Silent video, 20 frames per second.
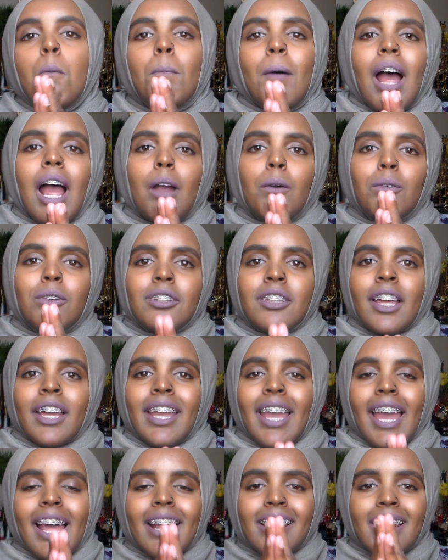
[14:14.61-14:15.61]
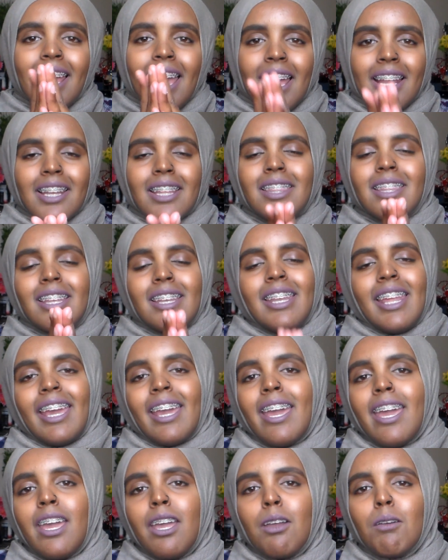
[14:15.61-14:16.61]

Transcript: But I was like, at the end of the day,